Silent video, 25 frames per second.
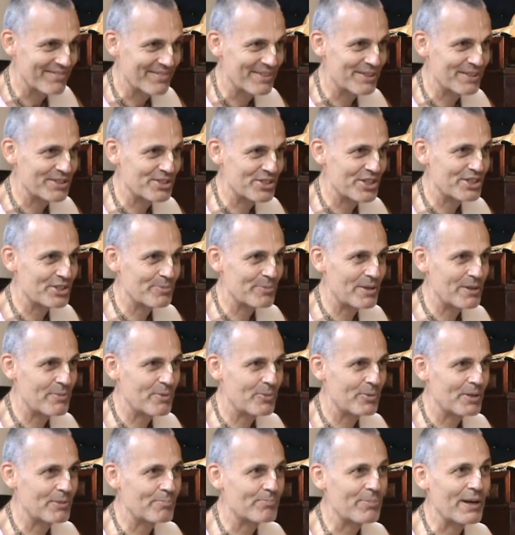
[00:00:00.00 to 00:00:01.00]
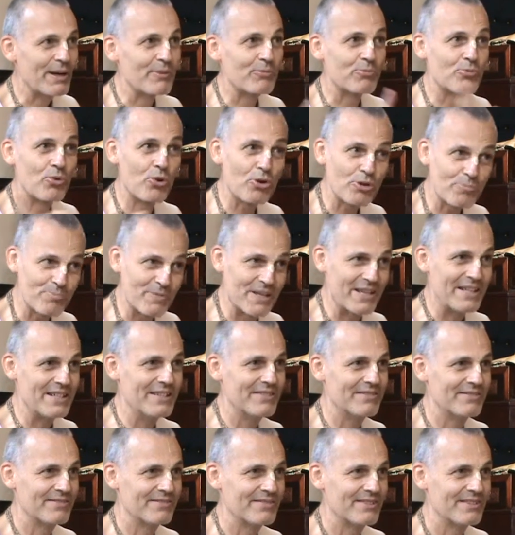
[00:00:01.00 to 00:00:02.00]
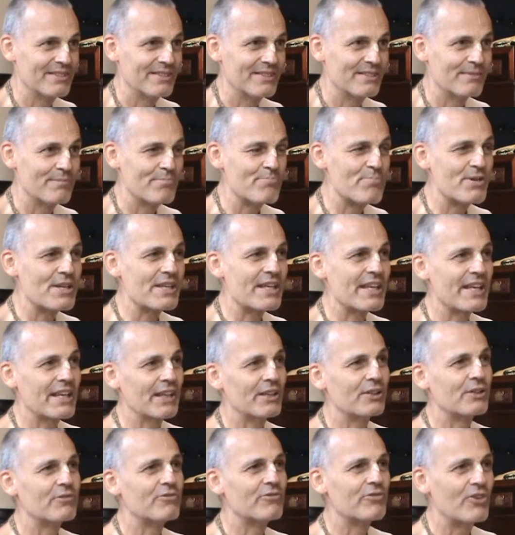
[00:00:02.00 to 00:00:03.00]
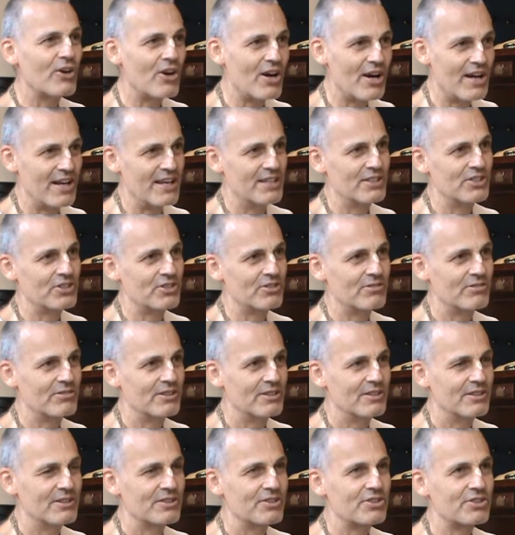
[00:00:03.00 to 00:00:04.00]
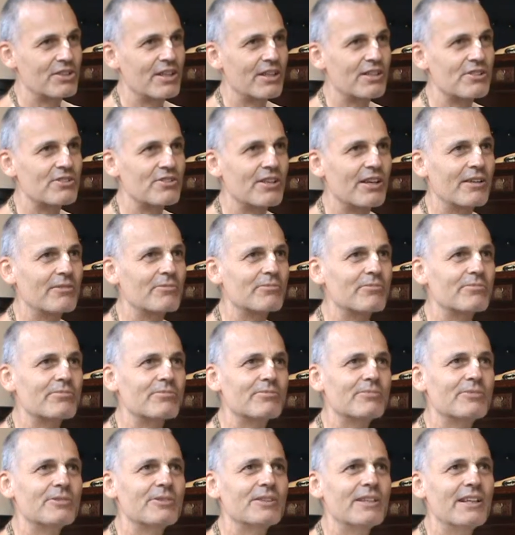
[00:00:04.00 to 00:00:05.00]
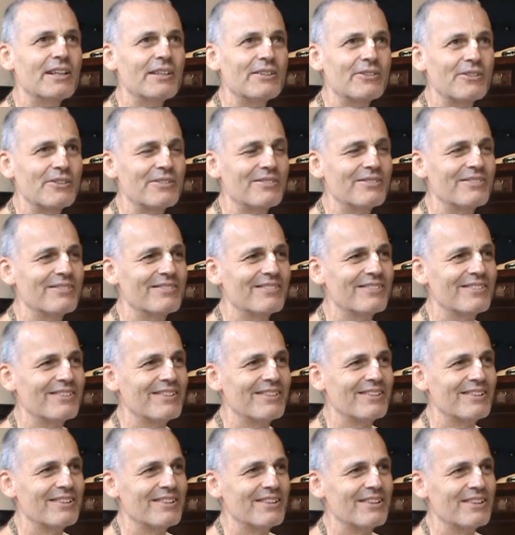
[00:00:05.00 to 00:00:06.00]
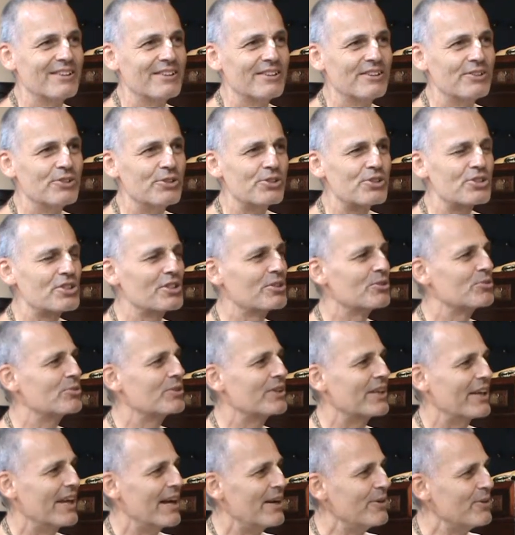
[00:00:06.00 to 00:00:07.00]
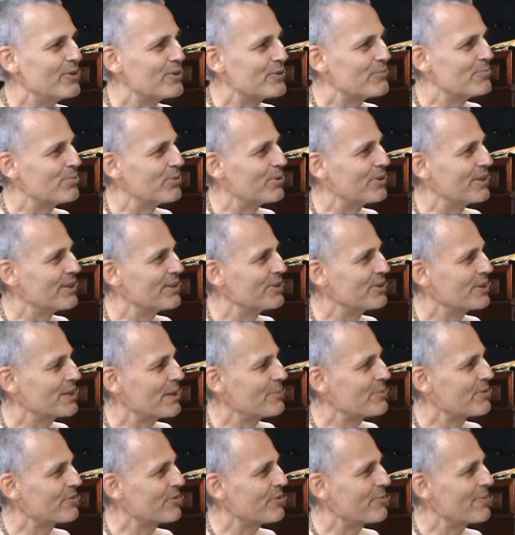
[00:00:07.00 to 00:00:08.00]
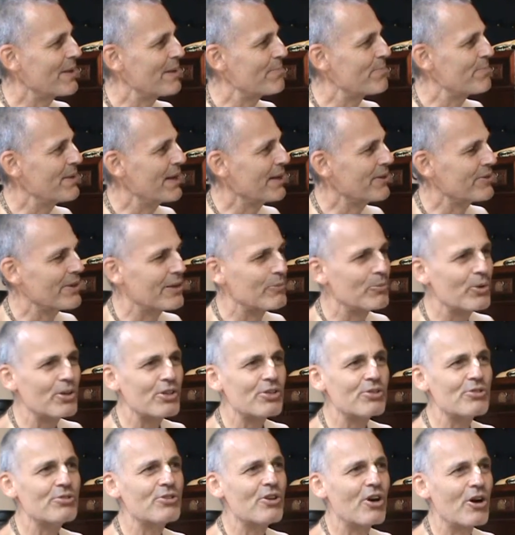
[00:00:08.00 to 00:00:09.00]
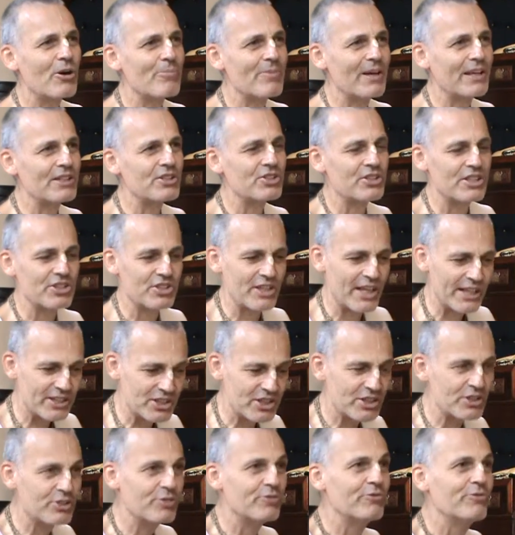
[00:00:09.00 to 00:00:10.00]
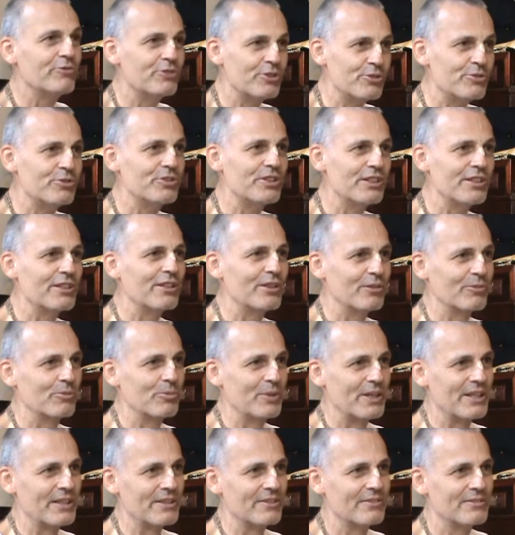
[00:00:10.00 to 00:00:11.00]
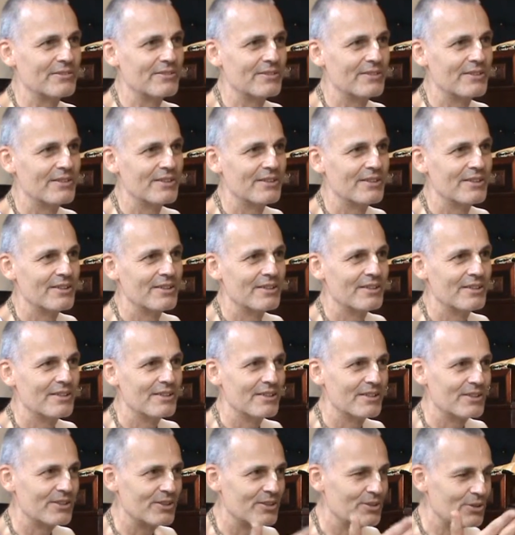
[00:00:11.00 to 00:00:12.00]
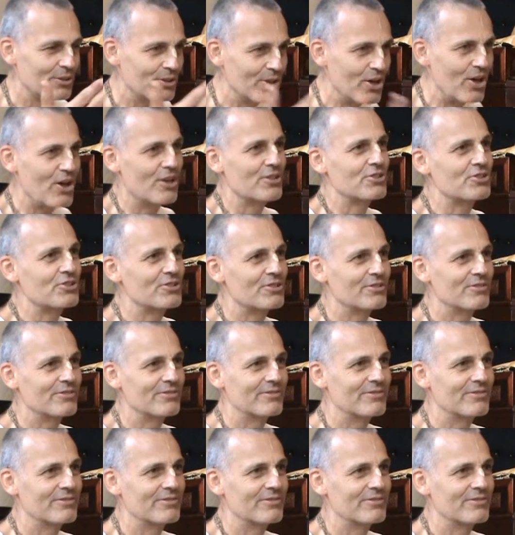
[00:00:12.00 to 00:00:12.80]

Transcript: The chessman won. But Rukmi, being ill-advised, started saying, hang on, you're just a little cowherd boy. You're coming from that background. What do you know about chess? Actually, you didn't win. You lost.